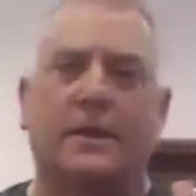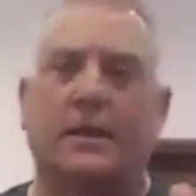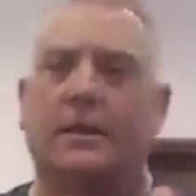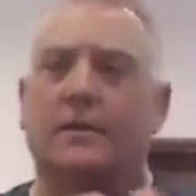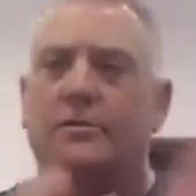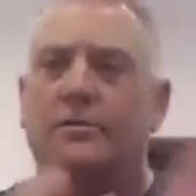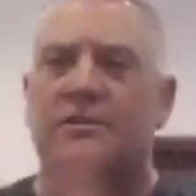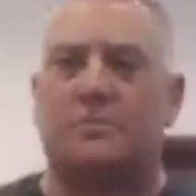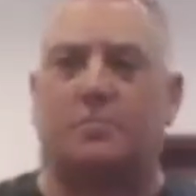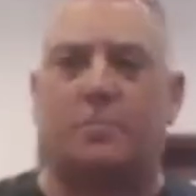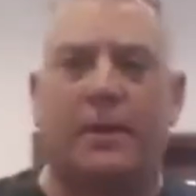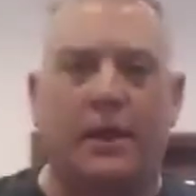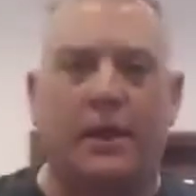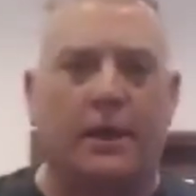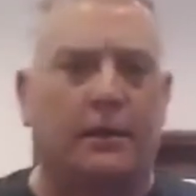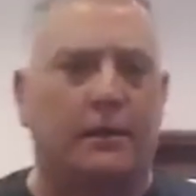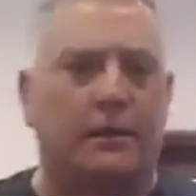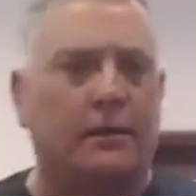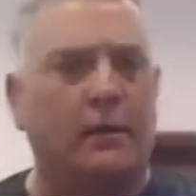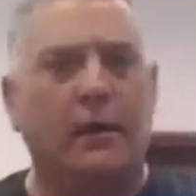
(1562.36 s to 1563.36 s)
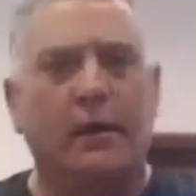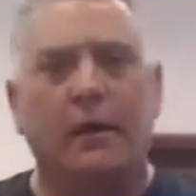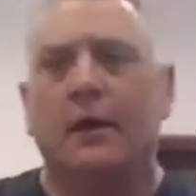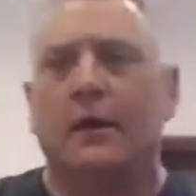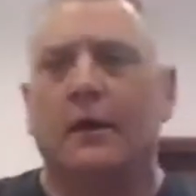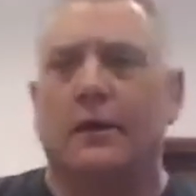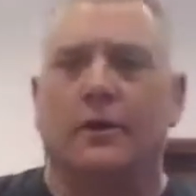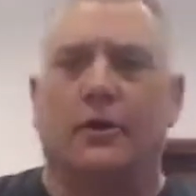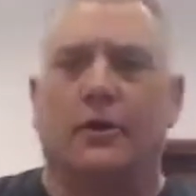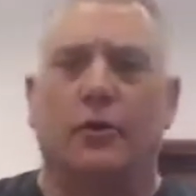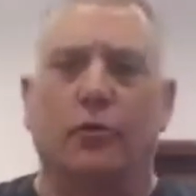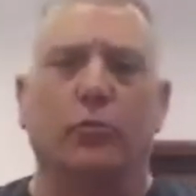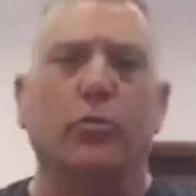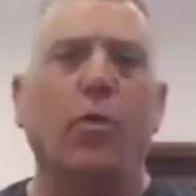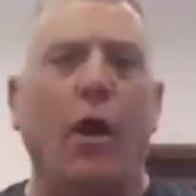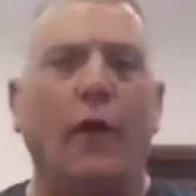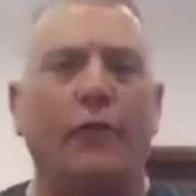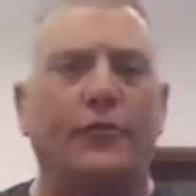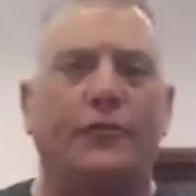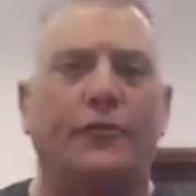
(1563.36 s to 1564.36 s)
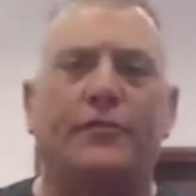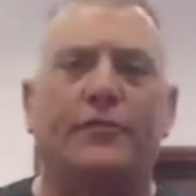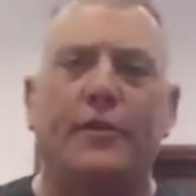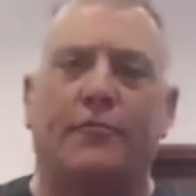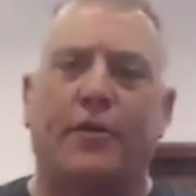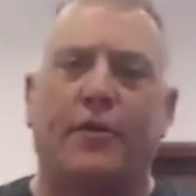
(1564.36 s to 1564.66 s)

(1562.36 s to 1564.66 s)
you speak, you do lots of different...